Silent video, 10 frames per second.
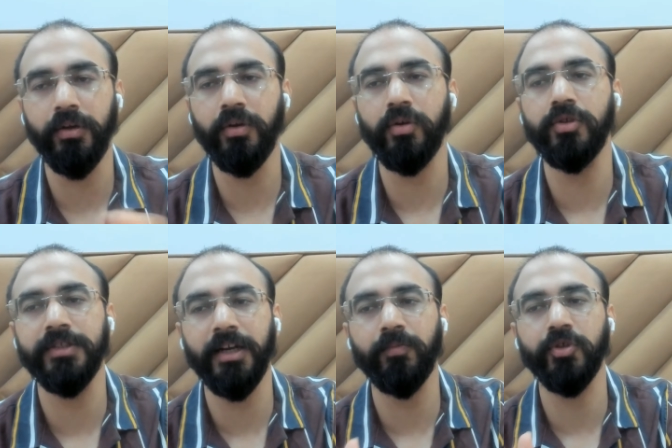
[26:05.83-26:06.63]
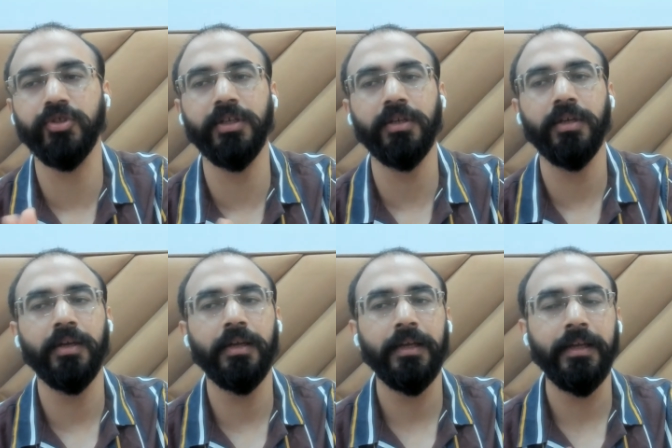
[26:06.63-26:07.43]
on Xano blockchain,
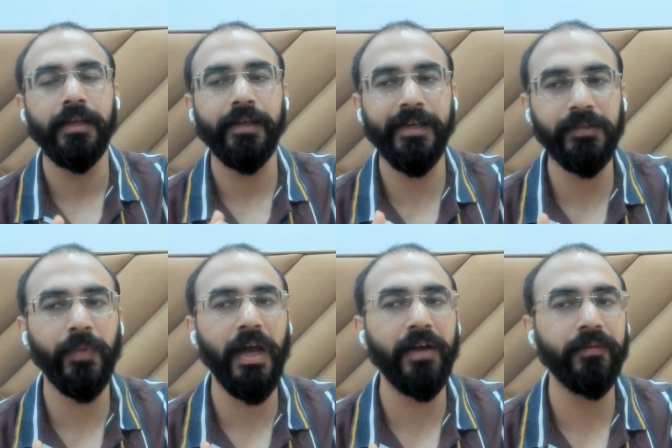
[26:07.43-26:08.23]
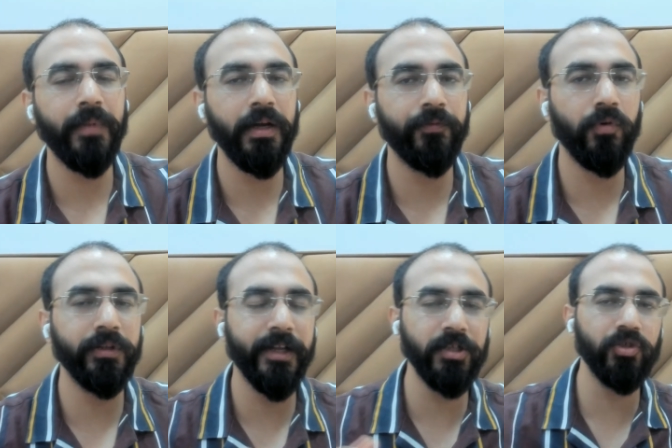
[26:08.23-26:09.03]
is private by default. There
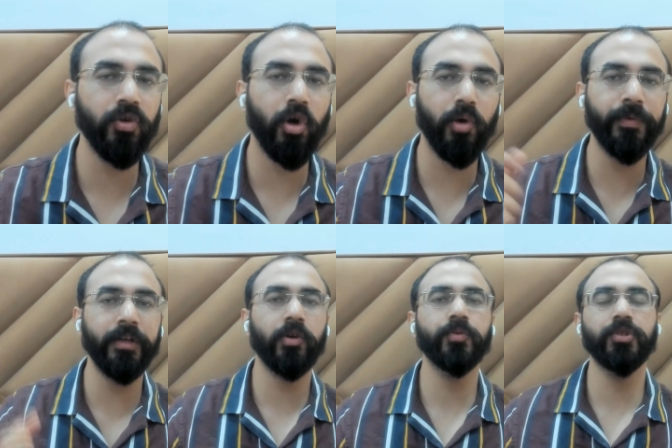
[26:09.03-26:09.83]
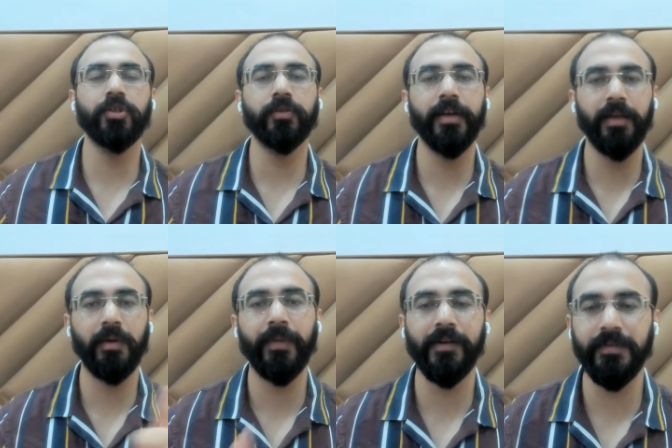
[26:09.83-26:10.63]
is no opt-in option to enable
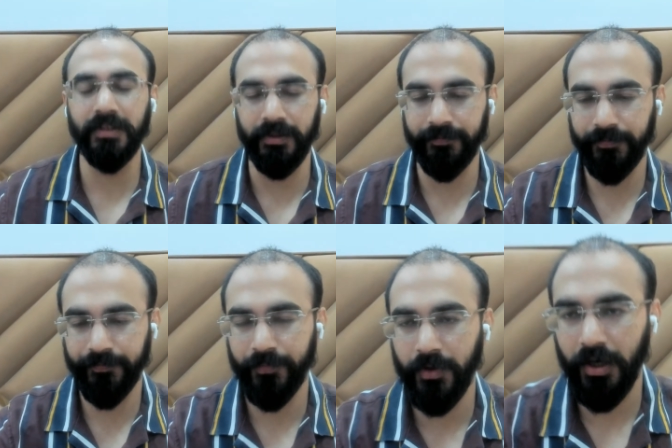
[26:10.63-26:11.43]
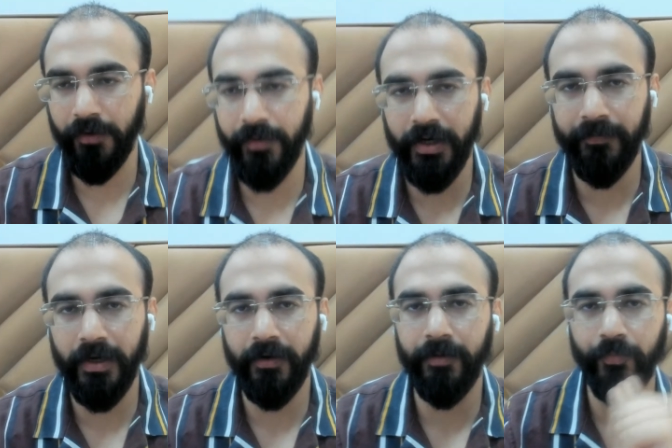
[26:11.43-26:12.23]
privacy. A very,
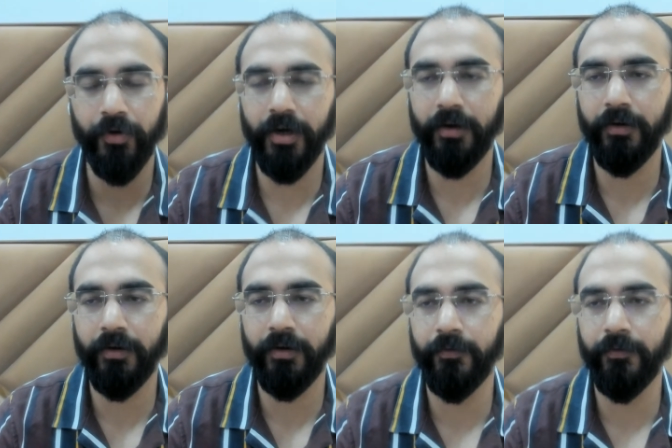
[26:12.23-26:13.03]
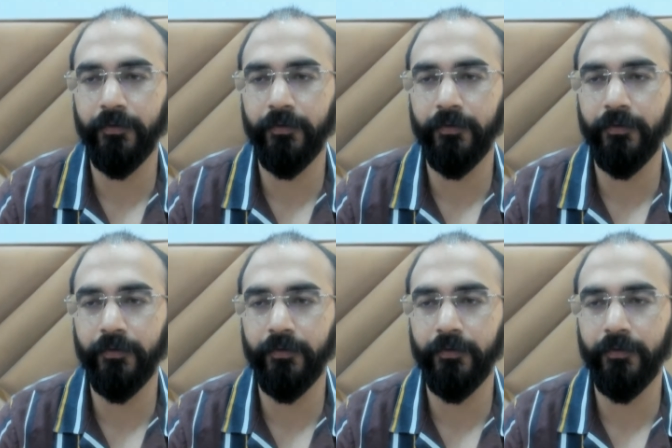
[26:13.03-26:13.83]
very important feature.
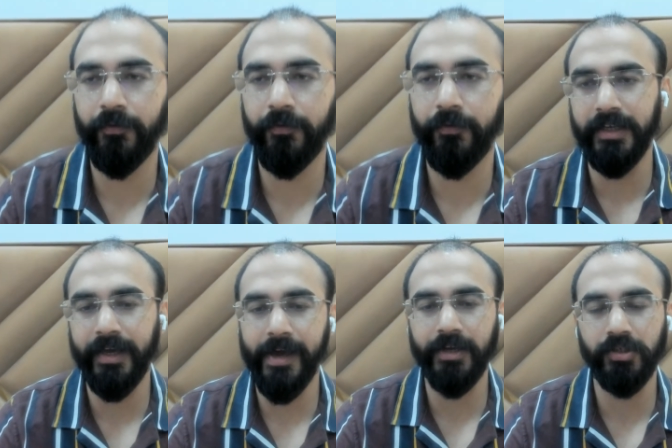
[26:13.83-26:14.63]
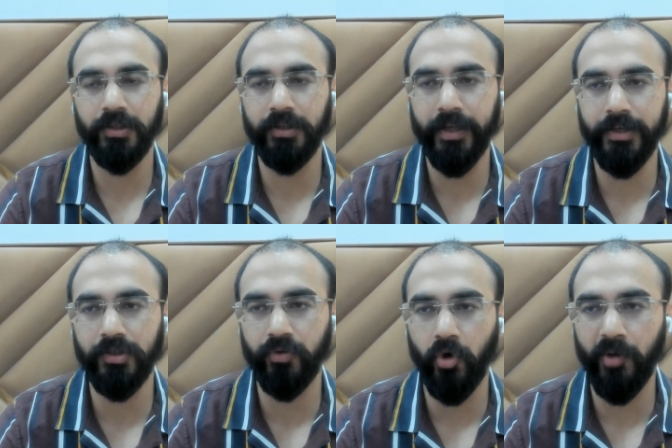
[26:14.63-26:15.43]
Unlike Zcash, there is
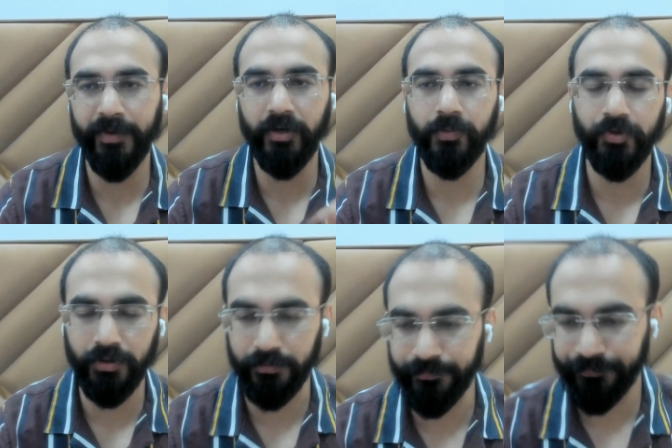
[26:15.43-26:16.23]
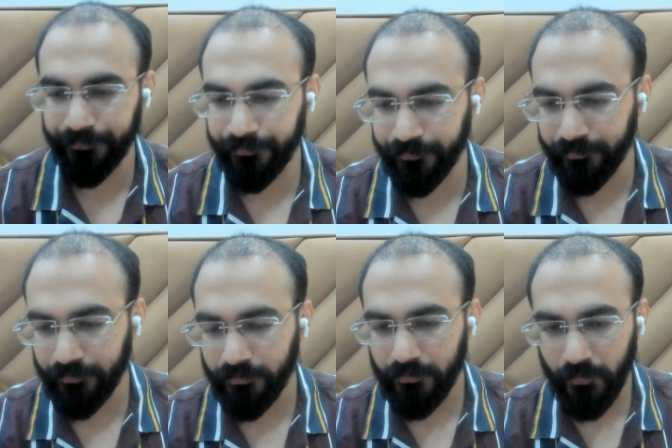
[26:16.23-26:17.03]
no opt-in option.
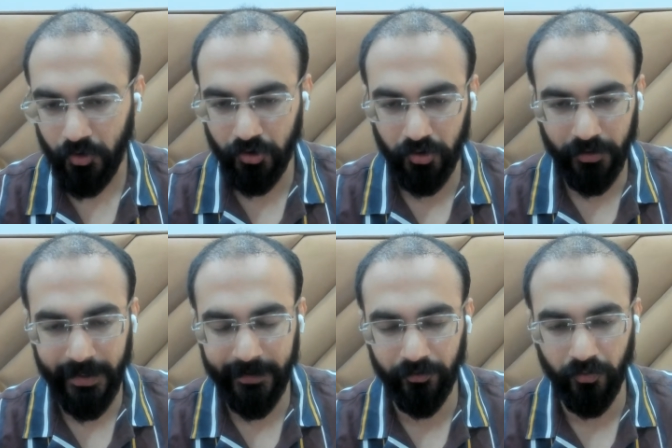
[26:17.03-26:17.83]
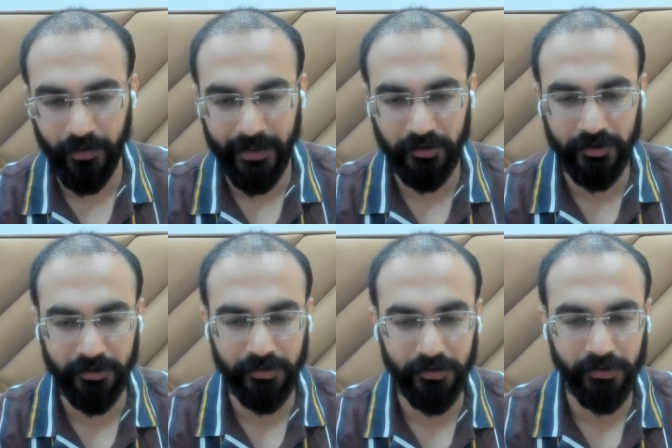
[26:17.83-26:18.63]
So,
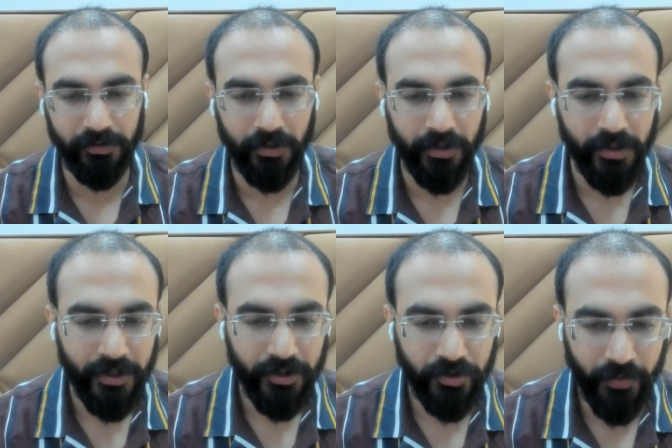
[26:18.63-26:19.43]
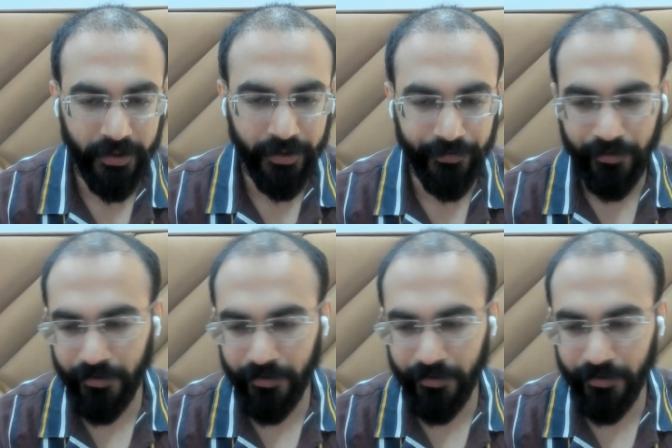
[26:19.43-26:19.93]
congratulations, Sweetie Talk.